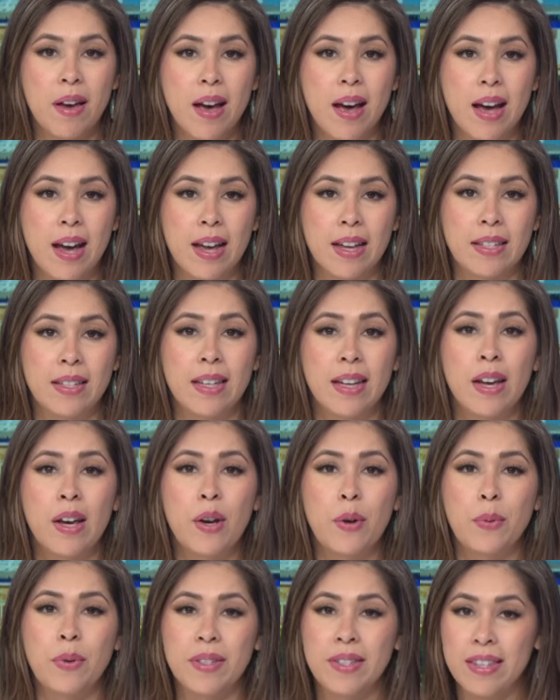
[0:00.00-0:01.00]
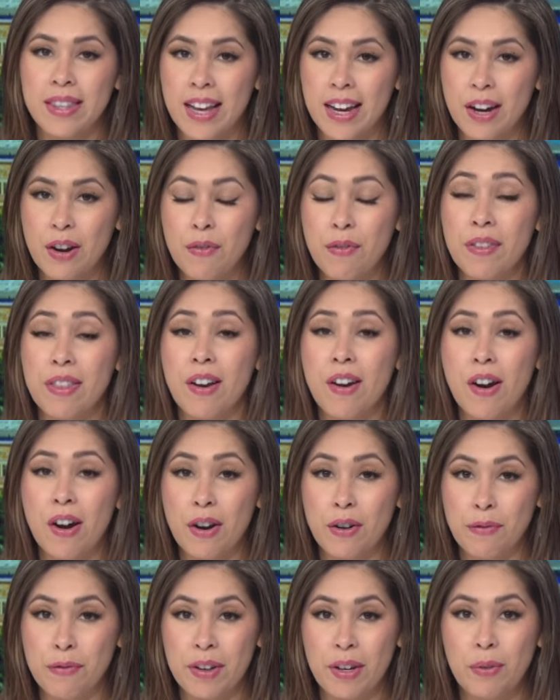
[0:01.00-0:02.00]
Haas was there for the
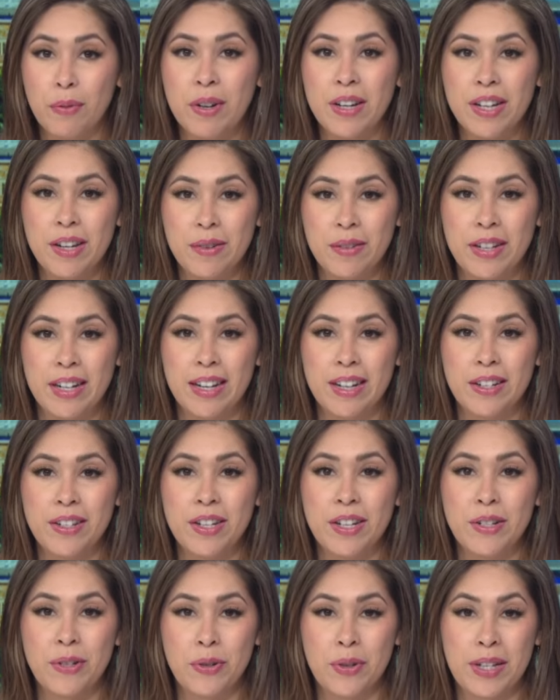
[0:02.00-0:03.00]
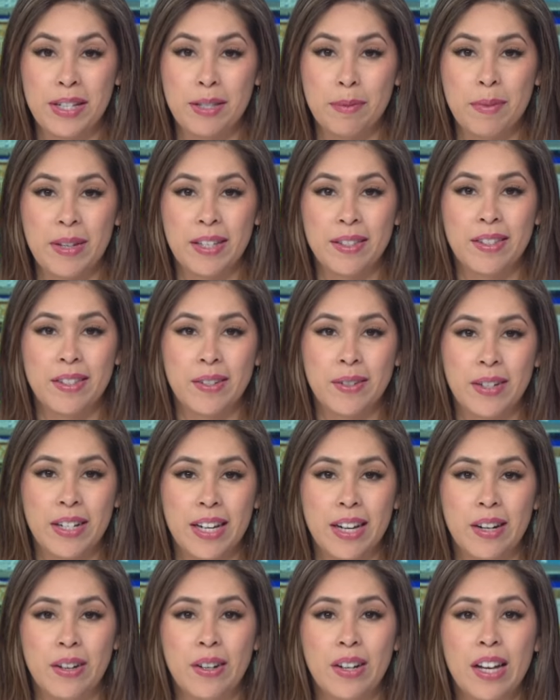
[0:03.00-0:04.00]
heartfelt reunion. She joins me in
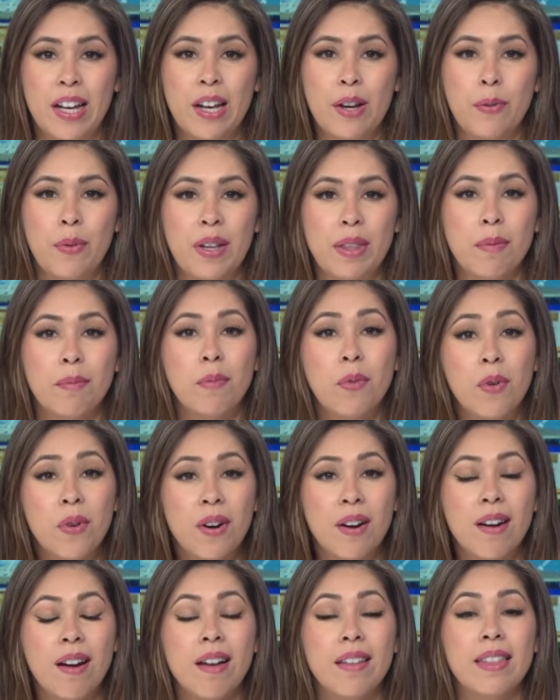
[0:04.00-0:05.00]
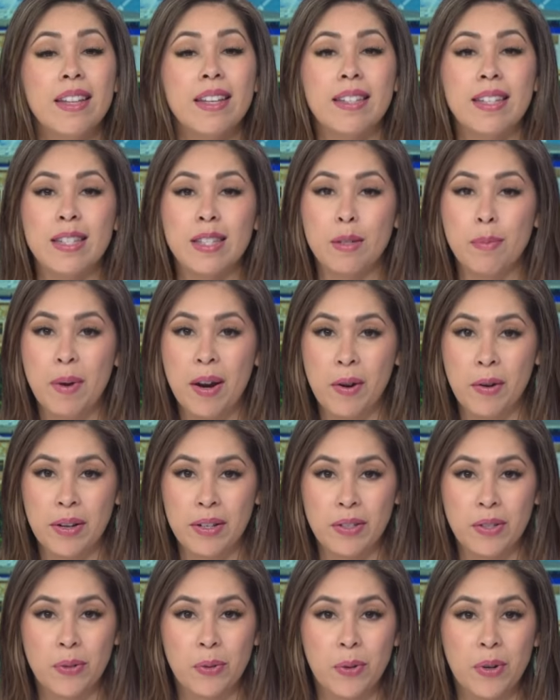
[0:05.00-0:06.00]
studio with more on this inspiring
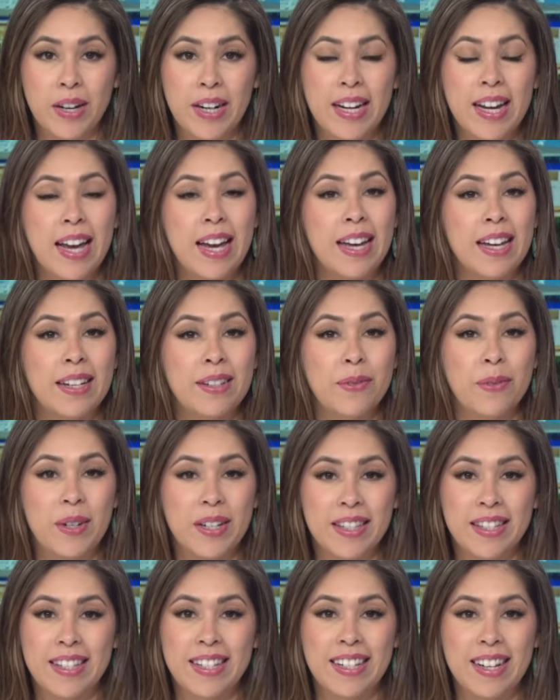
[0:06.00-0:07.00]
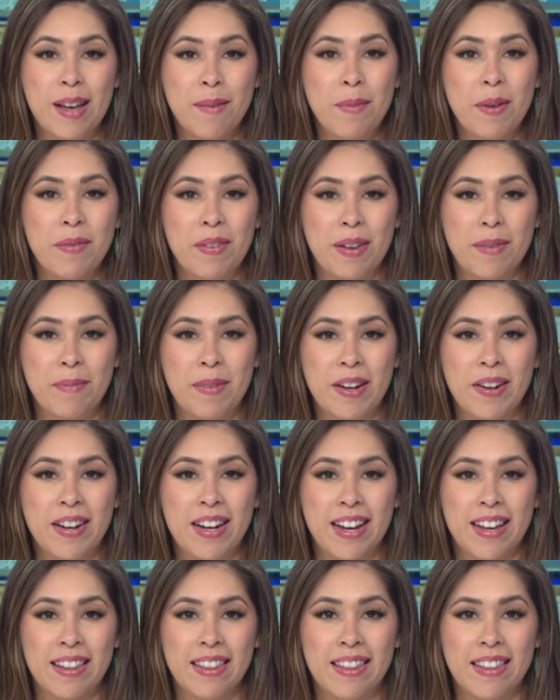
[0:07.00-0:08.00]
story and what's to come of it.
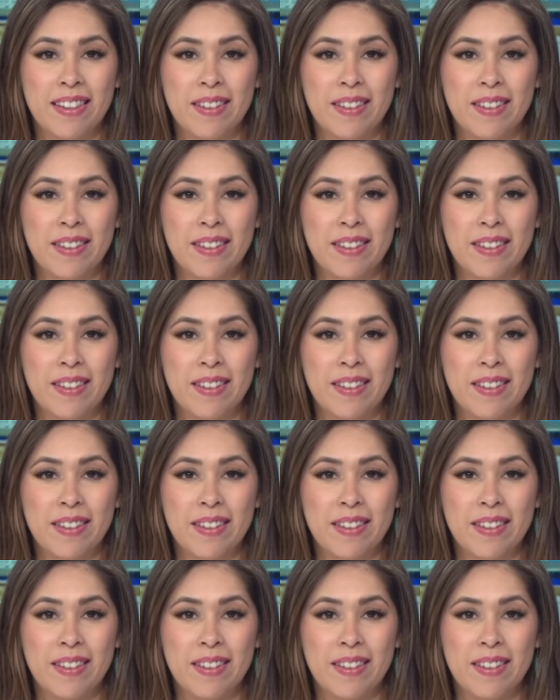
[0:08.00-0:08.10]
Meredith.